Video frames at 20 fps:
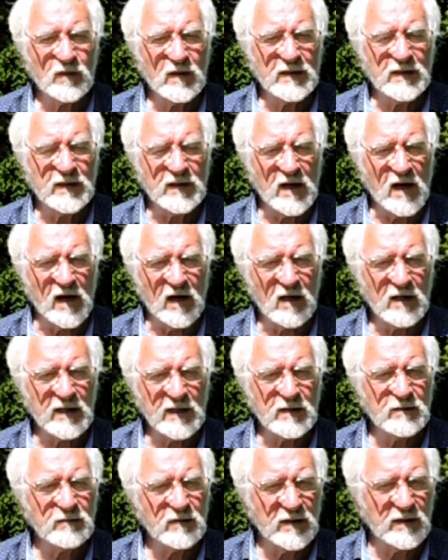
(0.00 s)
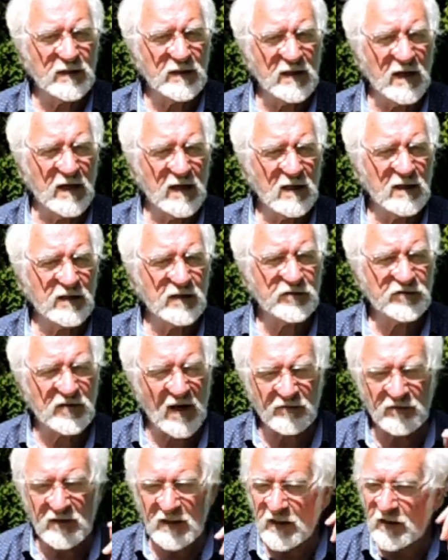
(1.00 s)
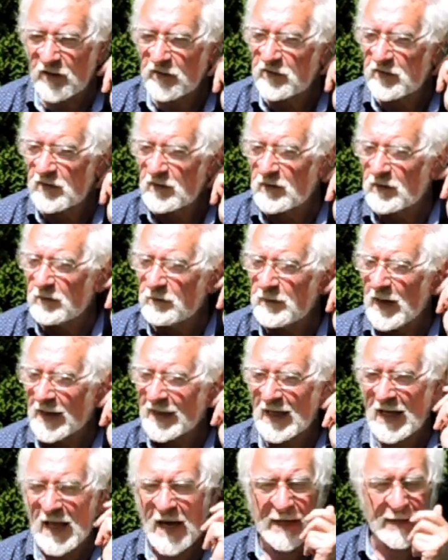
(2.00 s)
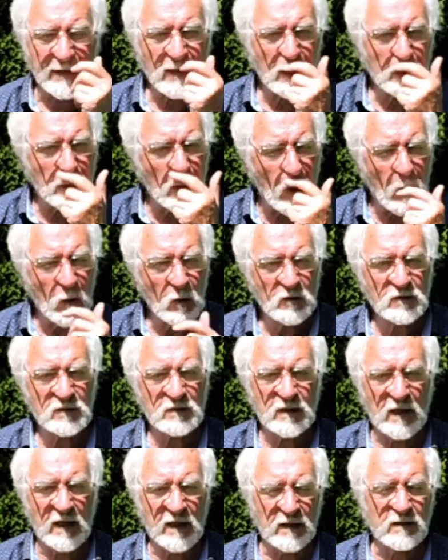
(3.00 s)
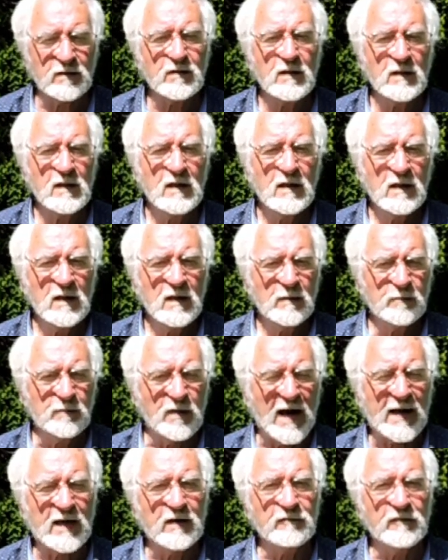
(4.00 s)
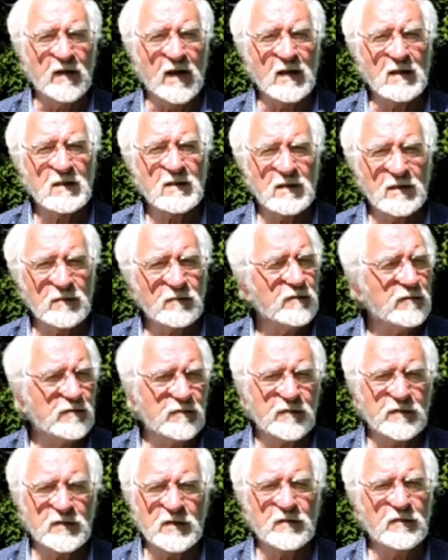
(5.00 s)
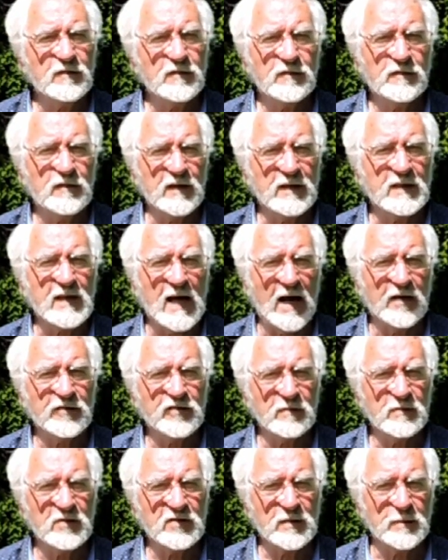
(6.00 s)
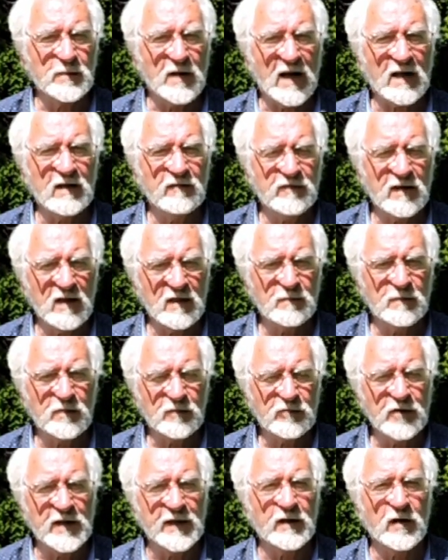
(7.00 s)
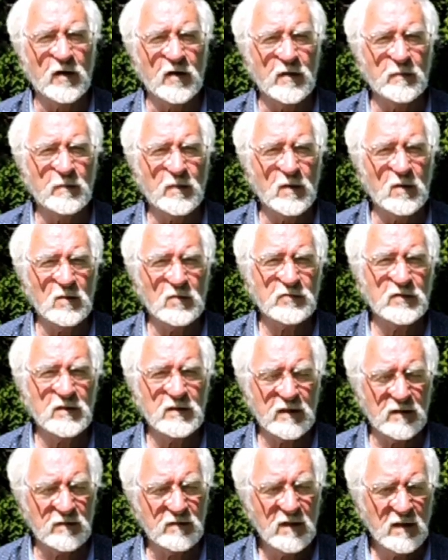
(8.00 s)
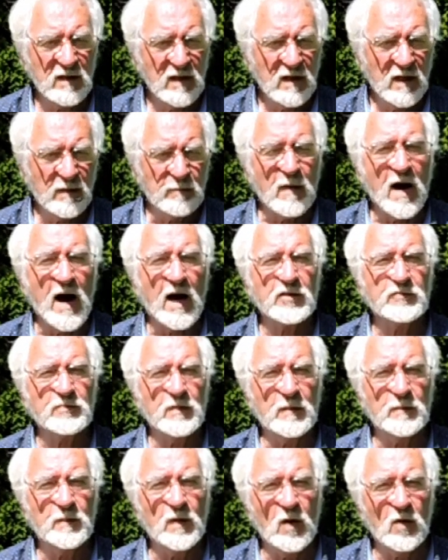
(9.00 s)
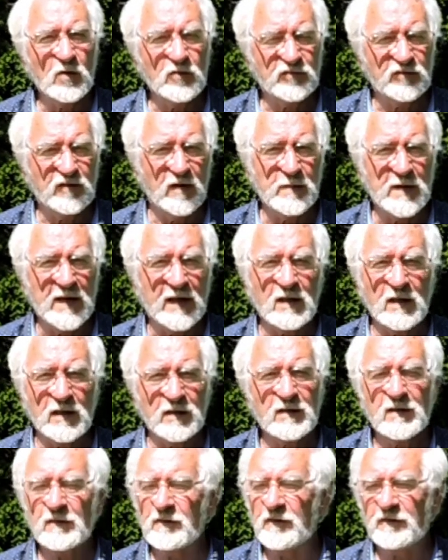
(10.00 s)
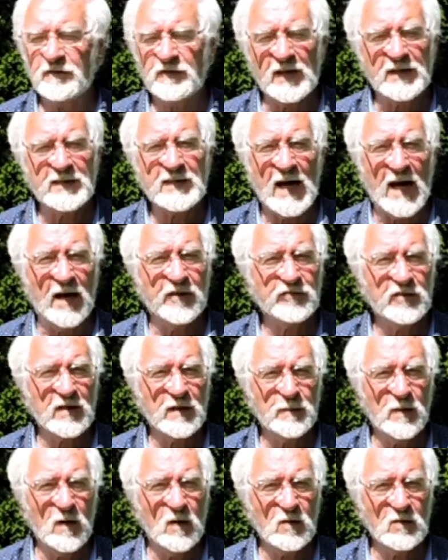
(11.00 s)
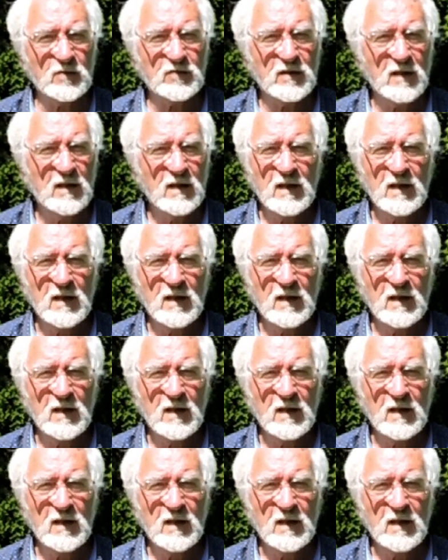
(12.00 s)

in the early 70s, metal handle bows. You had Brackenbelt, fantastic Mr. Brackenbelt greenhorn bows. You had marksman bows from England, fantastic bows.